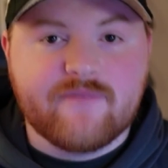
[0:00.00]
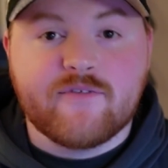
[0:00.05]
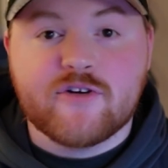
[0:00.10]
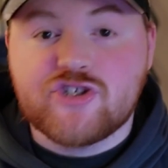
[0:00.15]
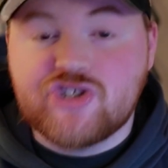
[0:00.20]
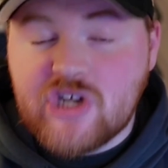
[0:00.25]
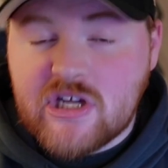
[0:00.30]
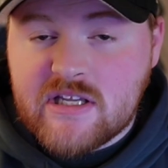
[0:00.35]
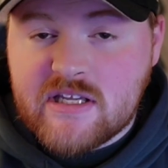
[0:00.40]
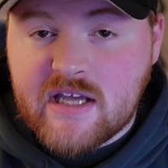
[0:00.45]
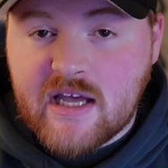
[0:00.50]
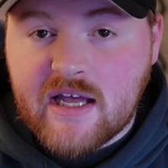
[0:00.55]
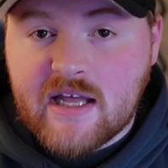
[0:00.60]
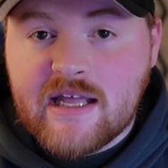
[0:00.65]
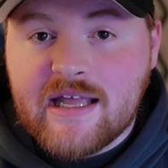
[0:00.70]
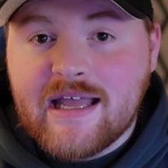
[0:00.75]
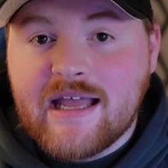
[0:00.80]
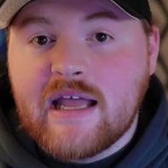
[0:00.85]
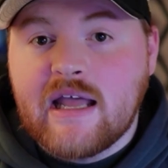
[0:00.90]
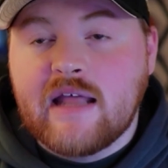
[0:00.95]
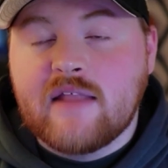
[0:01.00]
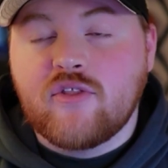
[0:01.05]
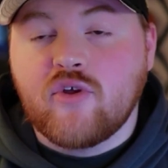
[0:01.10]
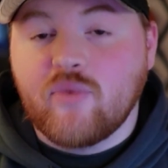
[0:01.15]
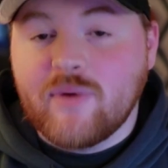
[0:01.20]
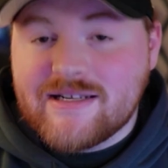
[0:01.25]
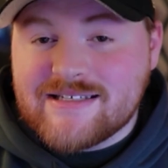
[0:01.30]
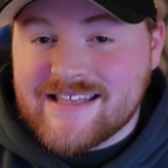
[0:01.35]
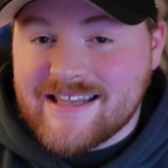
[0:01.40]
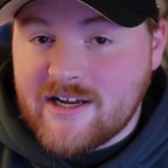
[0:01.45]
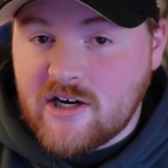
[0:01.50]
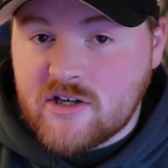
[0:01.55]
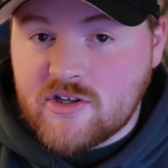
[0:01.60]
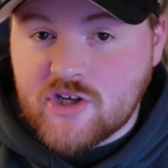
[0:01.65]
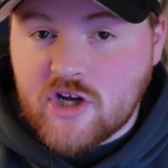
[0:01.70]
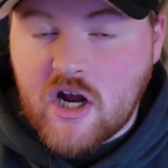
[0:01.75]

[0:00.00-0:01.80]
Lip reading: Virginia, the reason they're in the